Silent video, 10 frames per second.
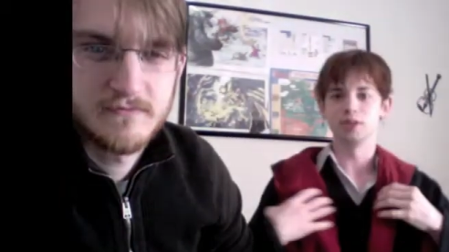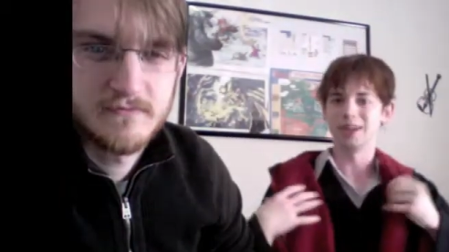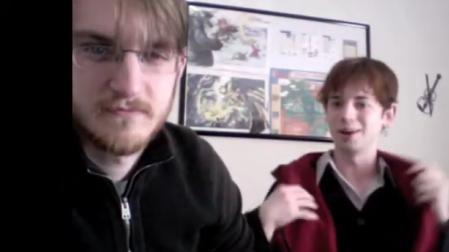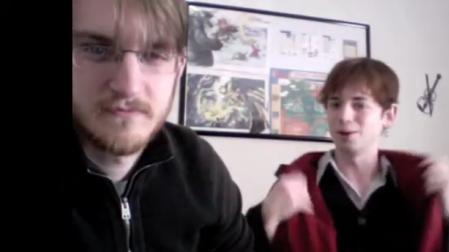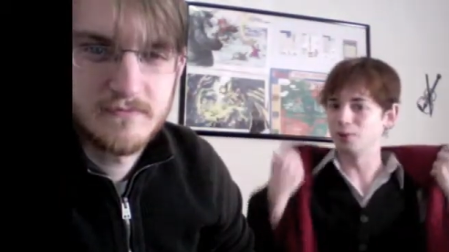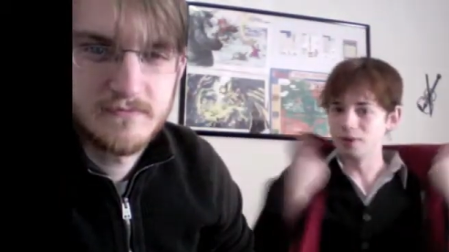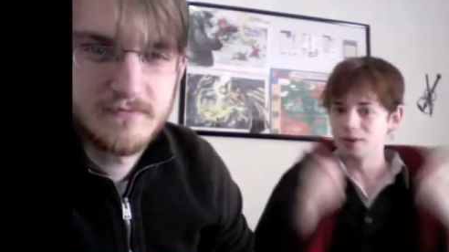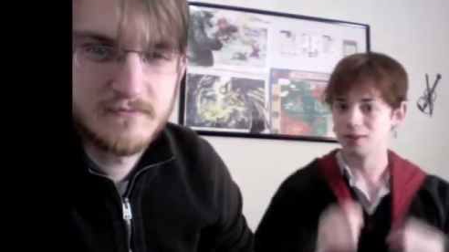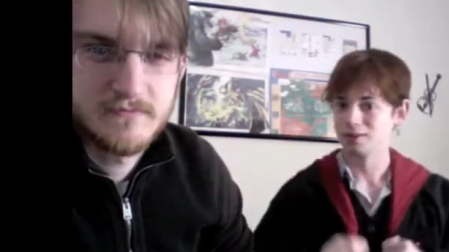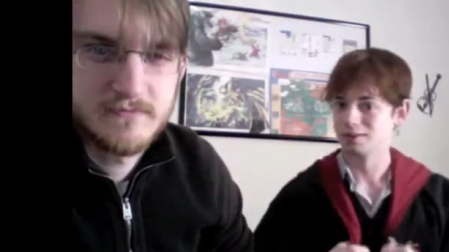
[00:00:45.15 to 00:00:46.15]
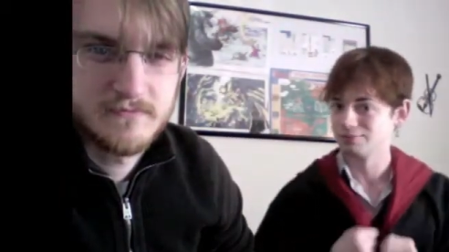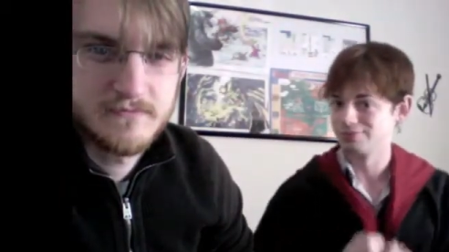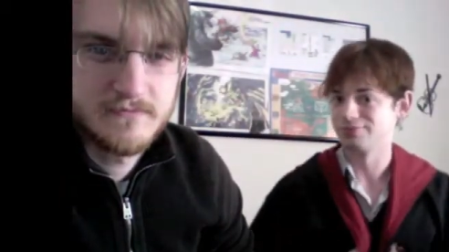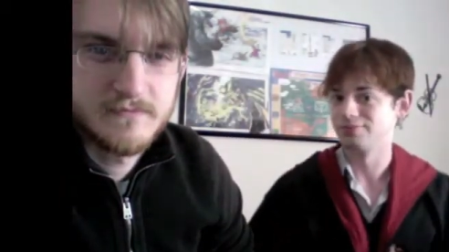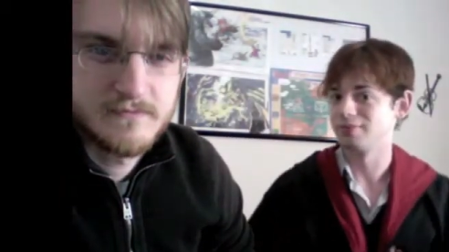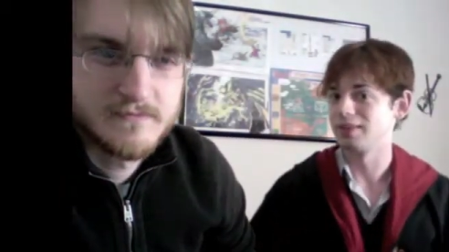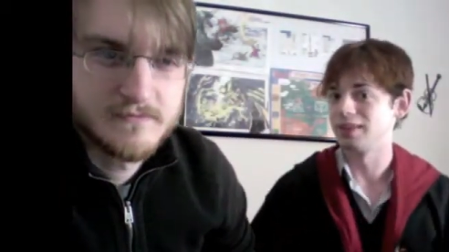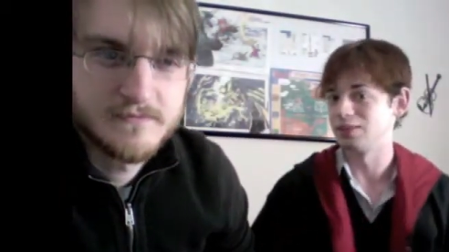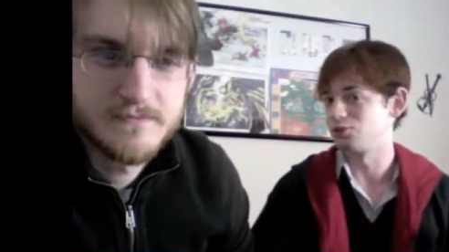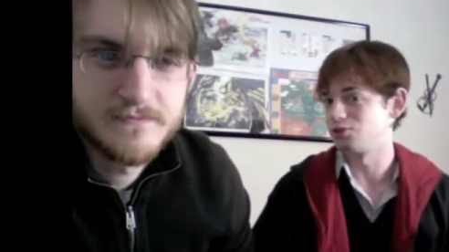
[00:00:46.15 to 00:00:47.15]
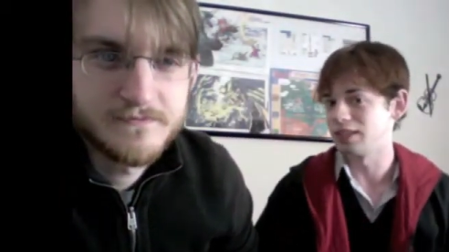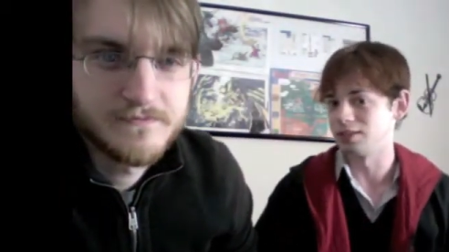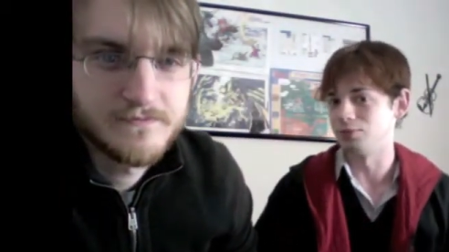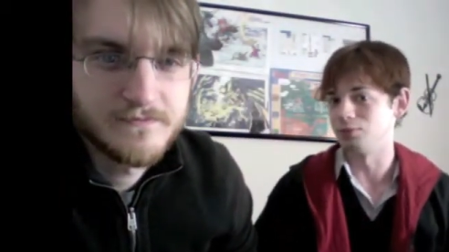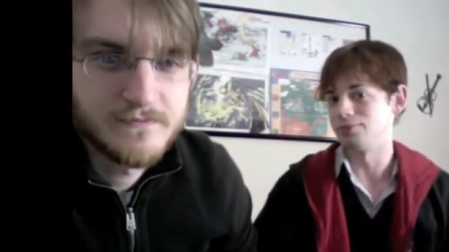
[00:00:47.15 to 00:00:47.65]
Speaker 1: Now, these are seasonal.